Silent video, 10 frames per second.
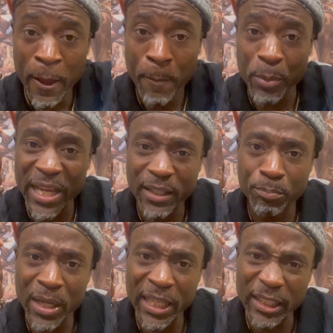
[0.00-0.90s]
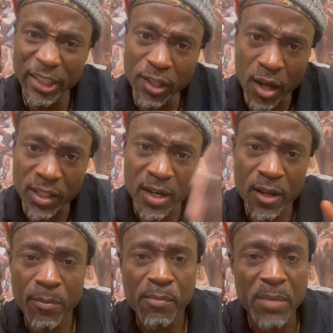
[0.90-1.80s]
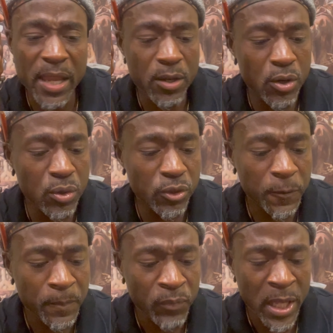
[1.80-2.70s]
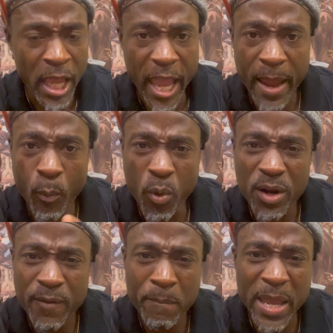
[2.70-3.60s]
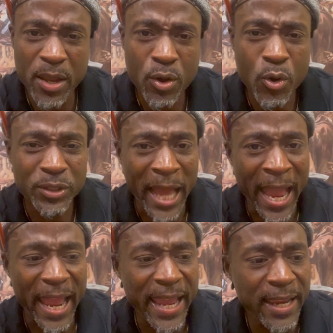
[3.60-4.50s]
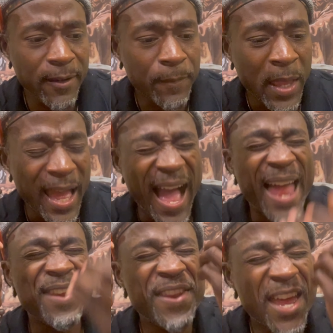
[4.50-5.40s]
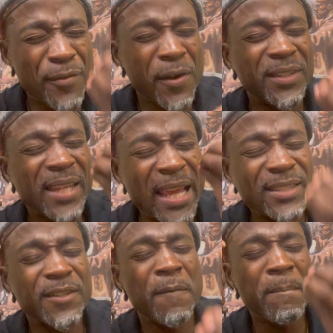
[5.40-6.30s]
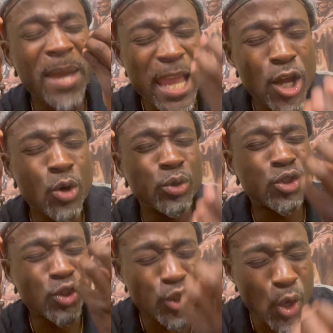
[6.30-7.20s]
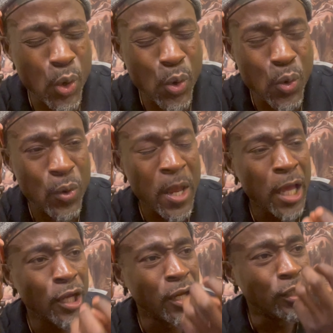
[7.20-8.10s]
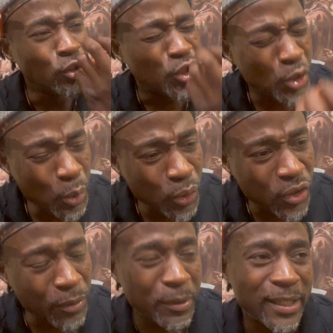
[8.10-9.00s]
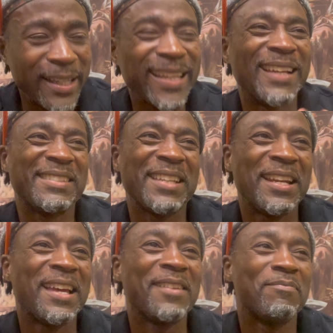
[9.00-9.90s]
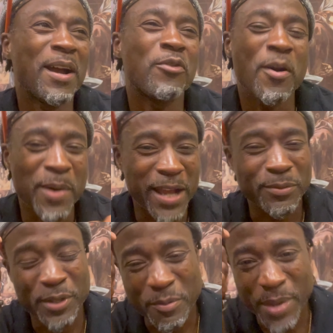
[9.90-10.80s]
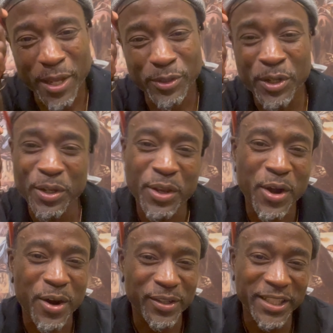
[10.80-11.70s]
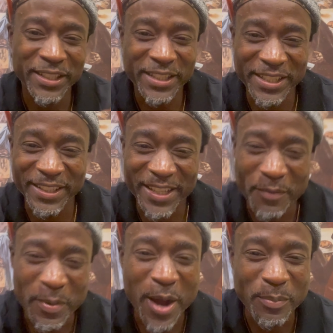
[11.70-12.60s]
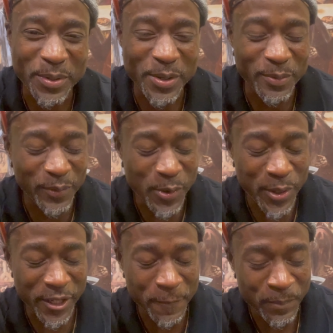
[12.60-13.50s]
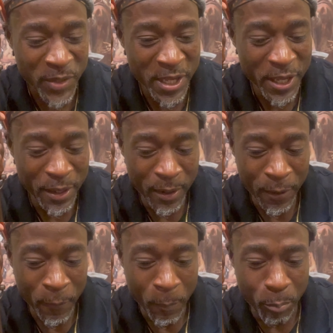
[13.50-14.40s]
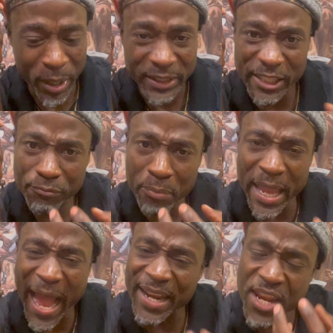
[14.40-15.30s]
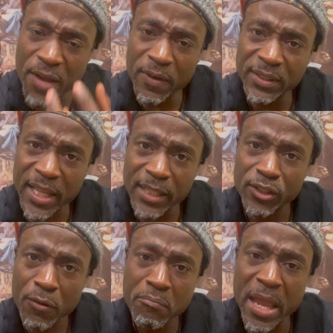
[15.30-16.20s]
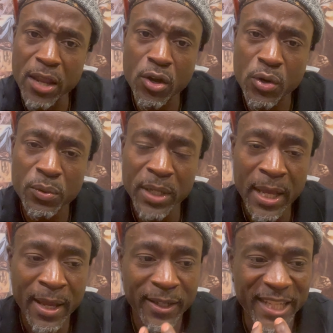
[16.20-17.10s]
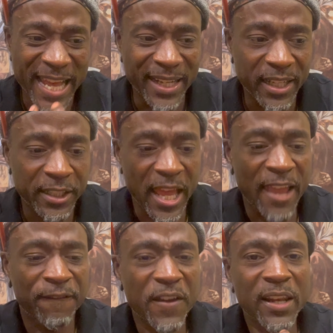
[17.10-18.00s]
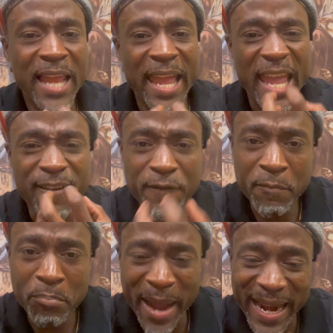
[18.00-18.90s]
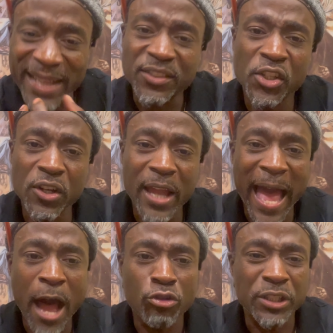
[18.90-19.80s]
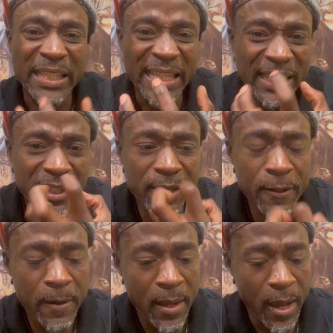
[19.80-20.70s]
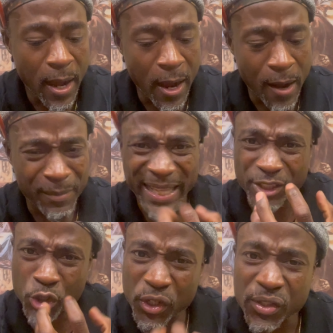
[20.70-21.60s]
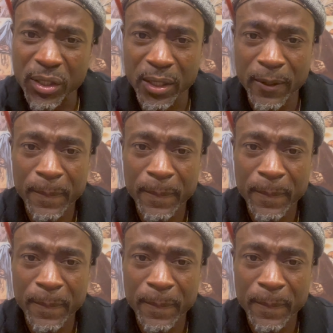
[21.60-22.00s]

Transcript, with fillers: But he but he, he knocked down a couple mangoes. And one of the mangoes I ate, I never tasted a mango so juicy. Well, I can't say that. My grandma got some good mangoes in her yard in, in, in Pompano, Florida. But these man, I never tasted a mango that it felt like every bite I took, I was eating um, electricity.